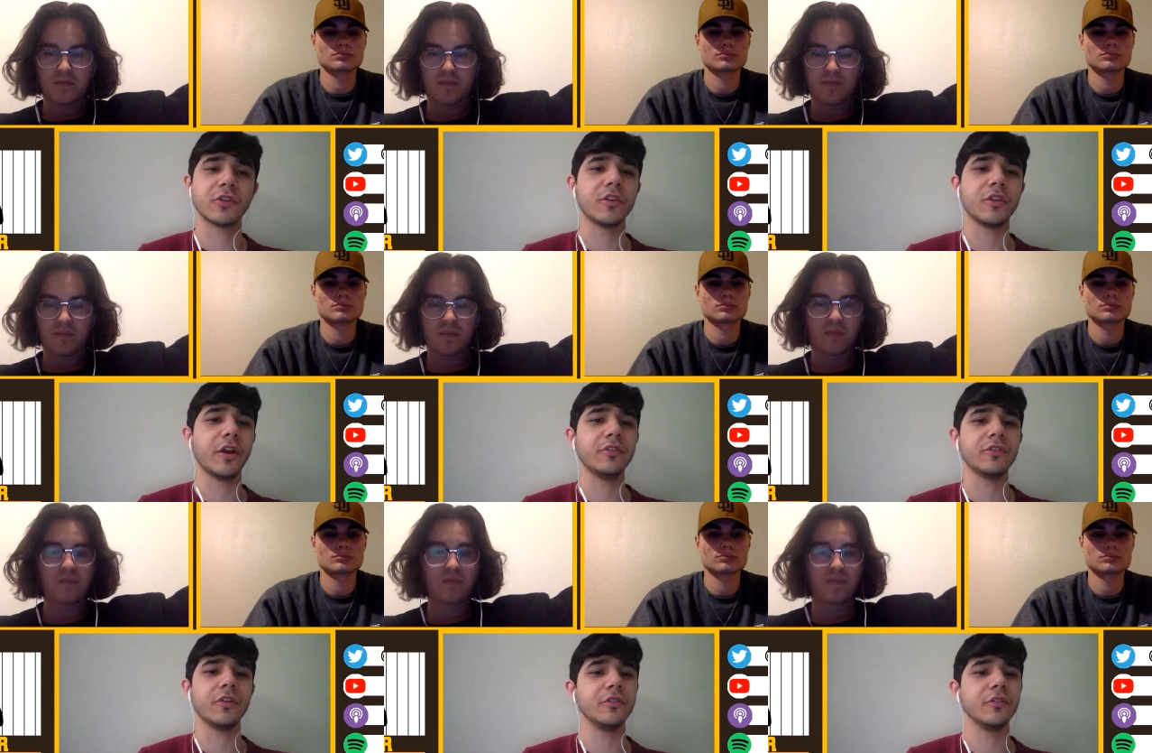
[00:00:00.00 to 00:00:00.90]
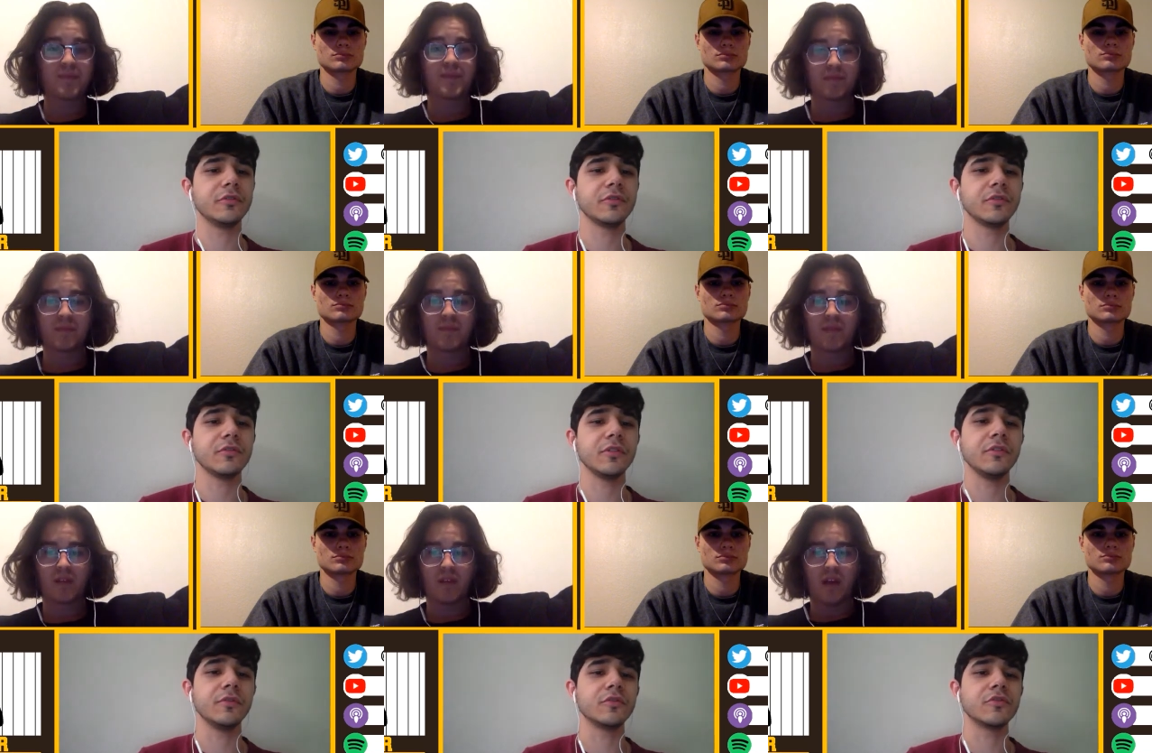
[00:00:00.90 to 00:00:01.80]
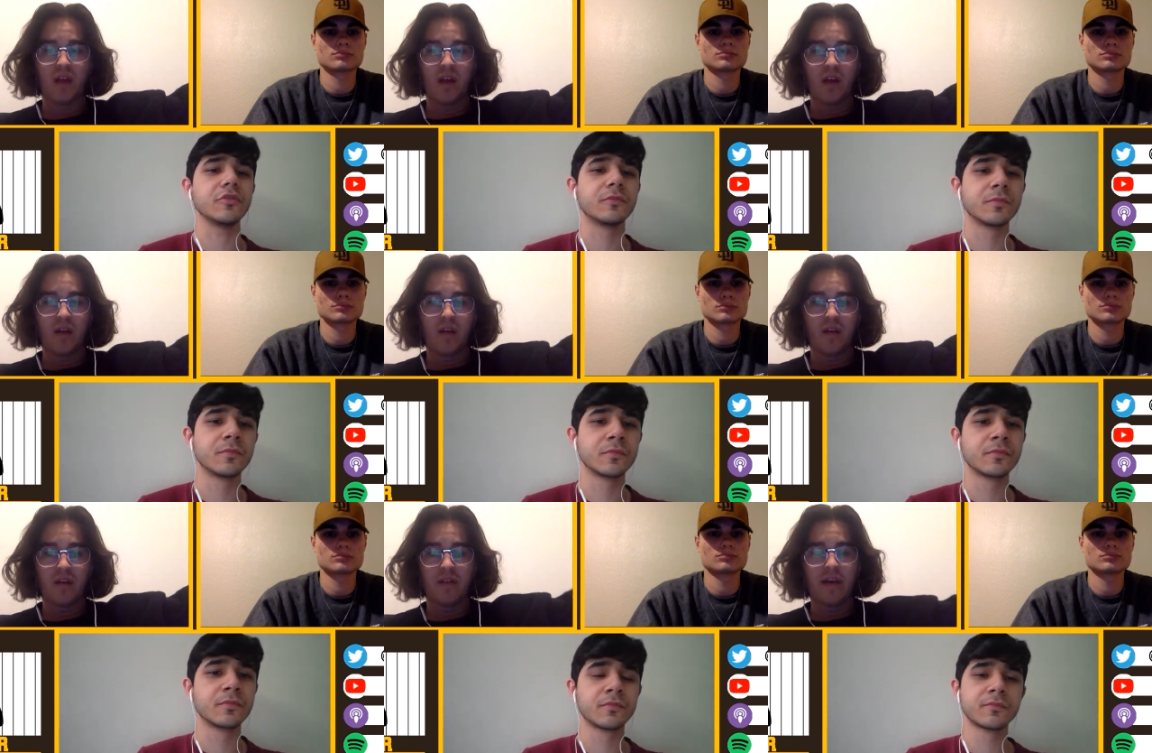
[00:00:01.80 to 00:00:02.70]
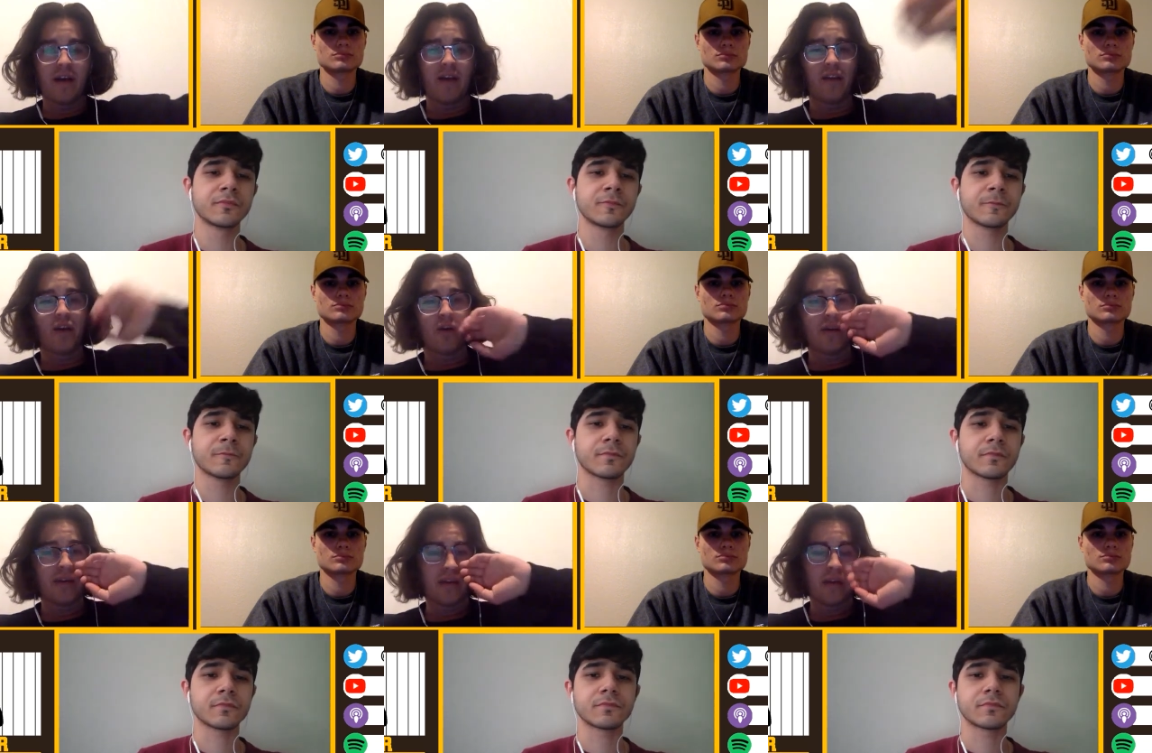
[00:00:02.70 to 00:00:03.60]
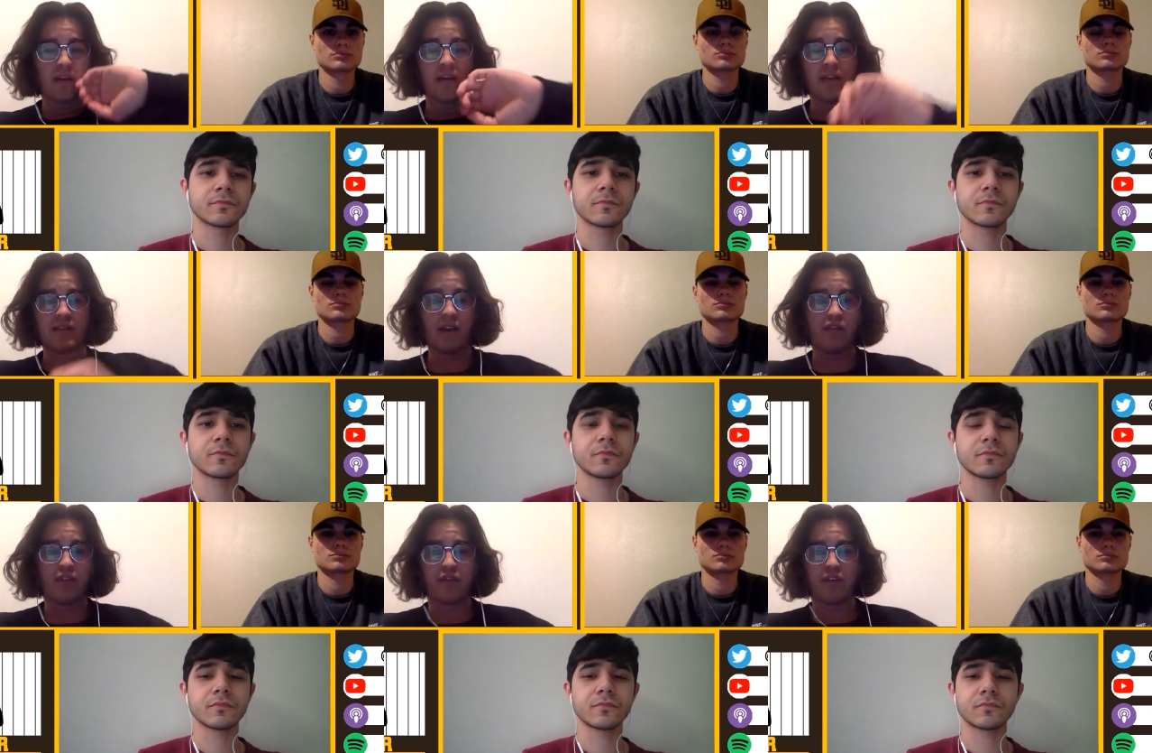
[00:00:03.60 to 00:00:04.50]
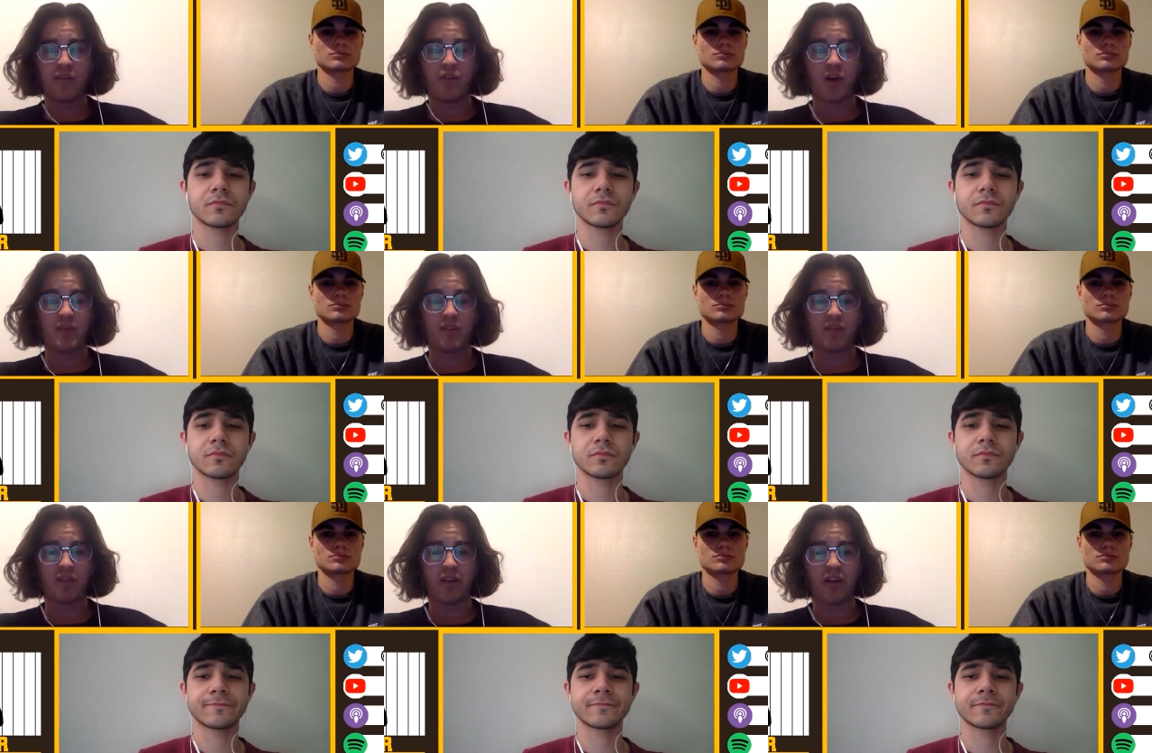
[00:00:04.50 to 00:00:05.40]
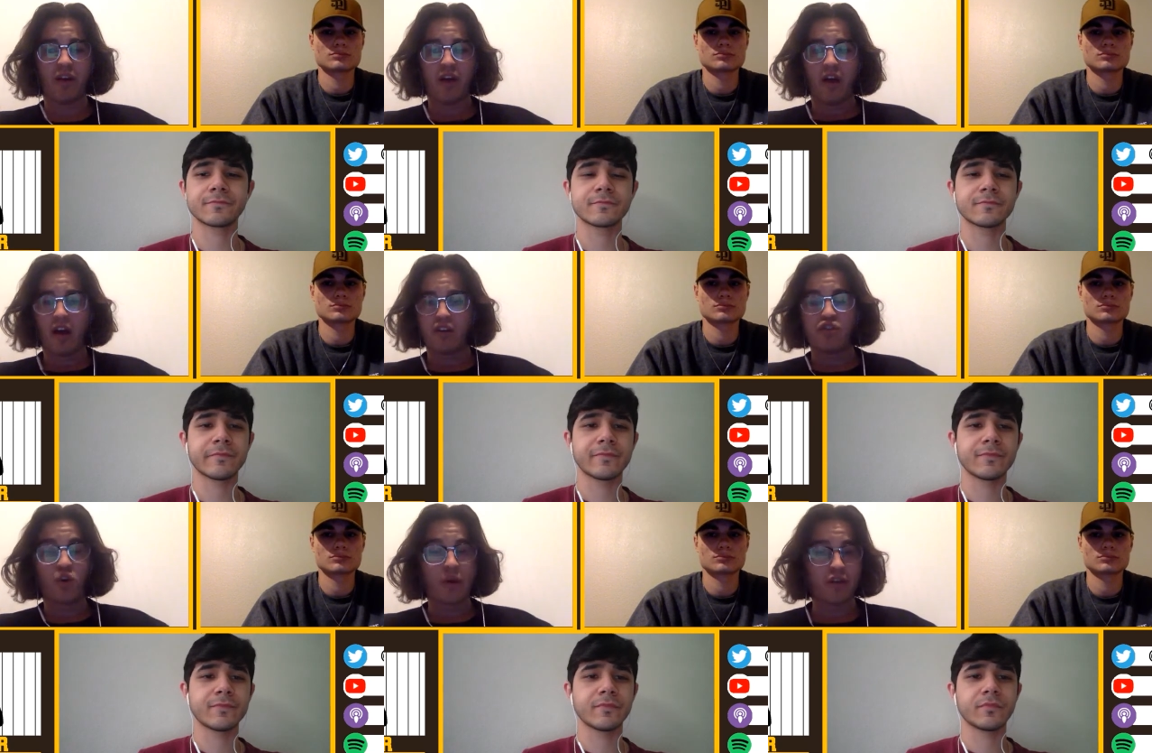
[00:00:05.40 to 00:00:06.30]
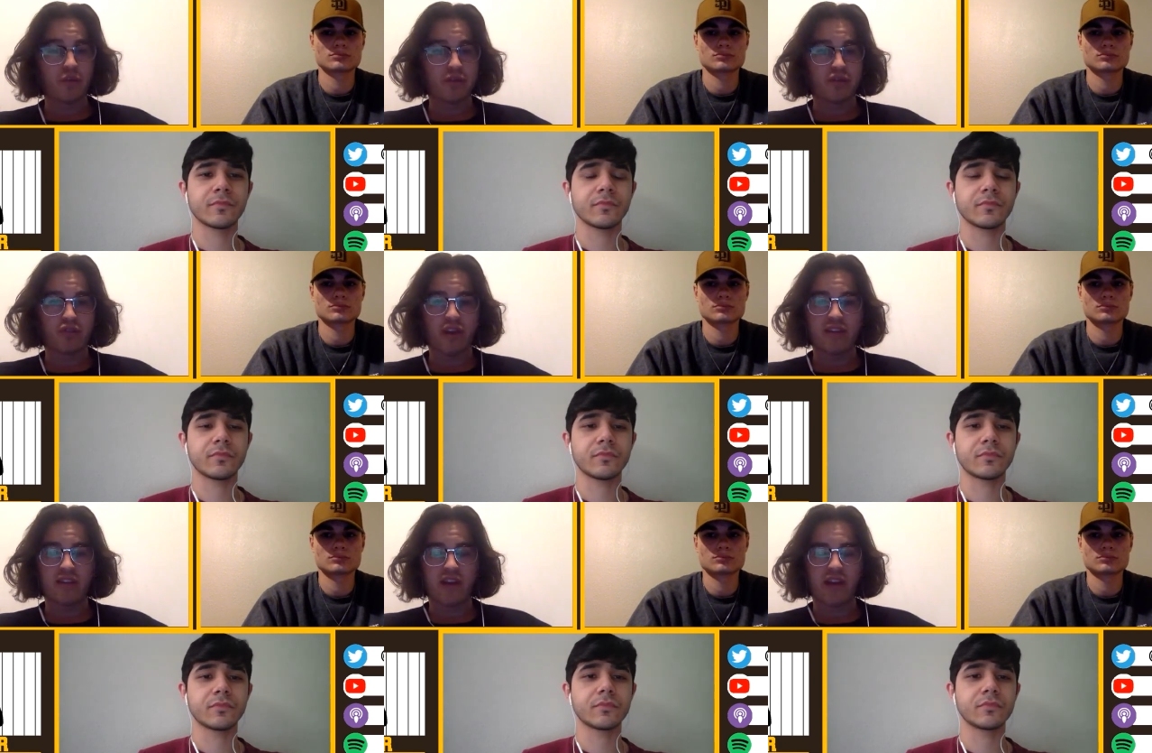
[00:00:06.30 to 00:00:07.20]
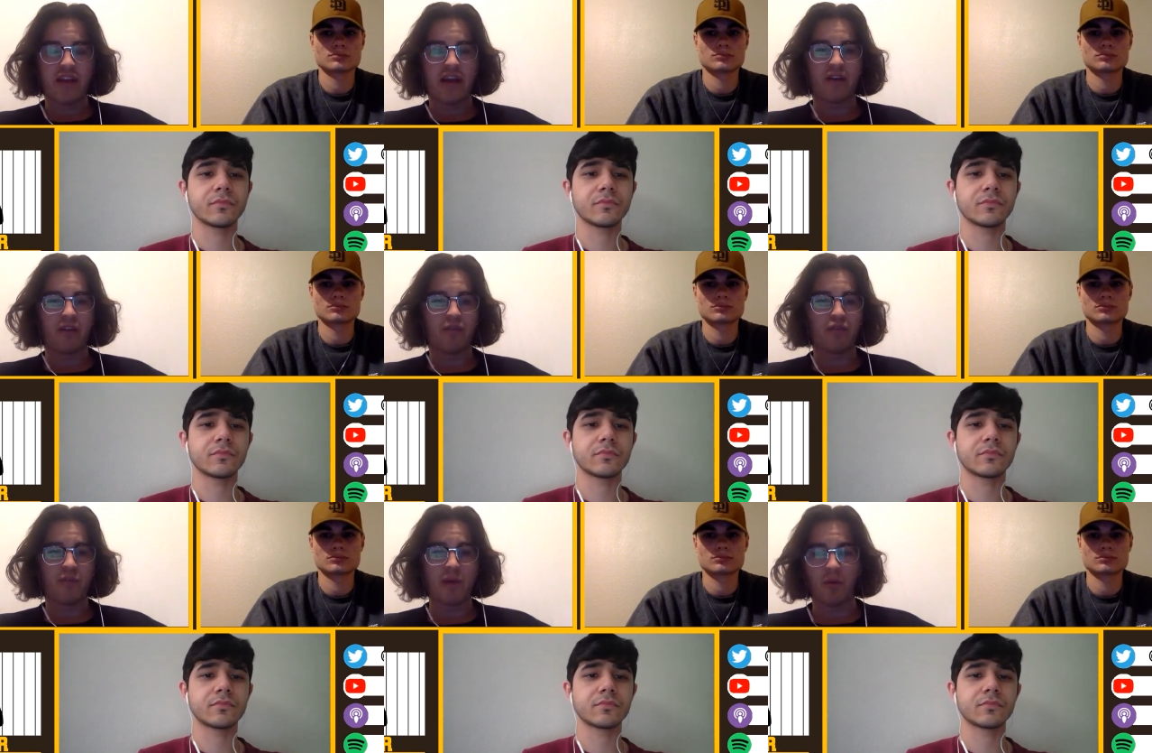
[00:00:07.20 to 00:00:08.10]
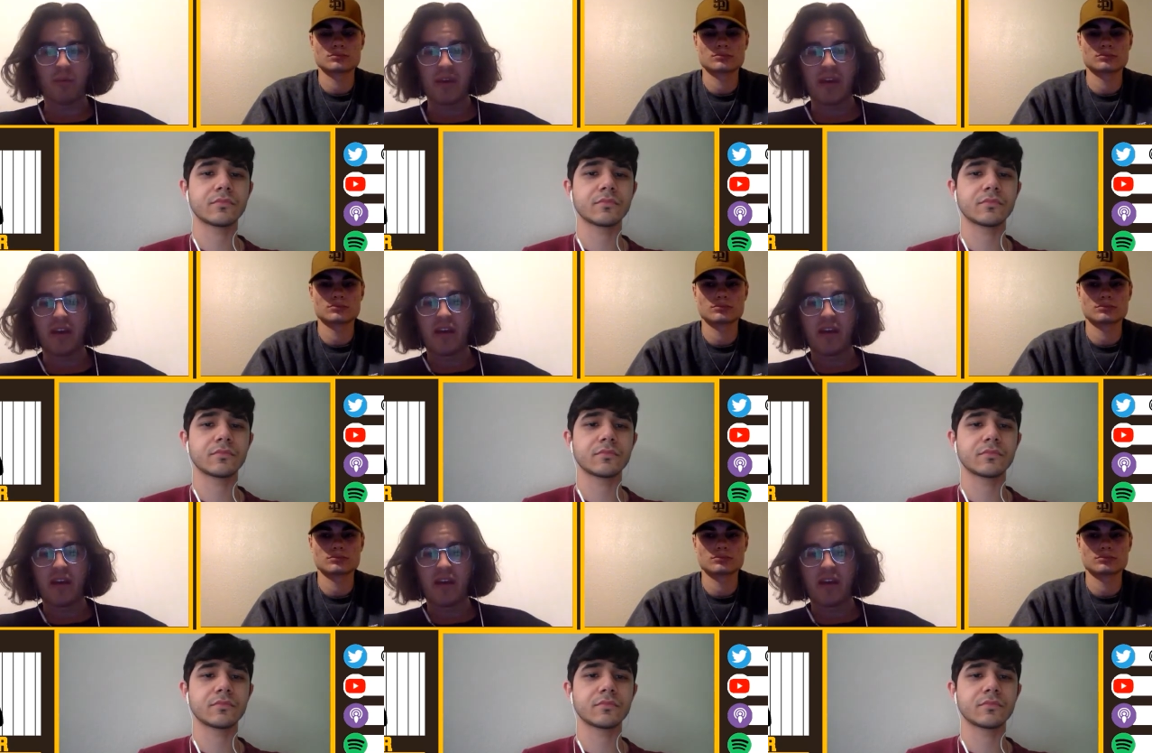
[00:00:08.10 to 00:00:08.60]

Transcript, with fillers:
Speaker 1: of the line starter in the future.
Speaker 2: Yeah, no, he he's definitely a very promising player. Uh, just going through his grades right now from M L B: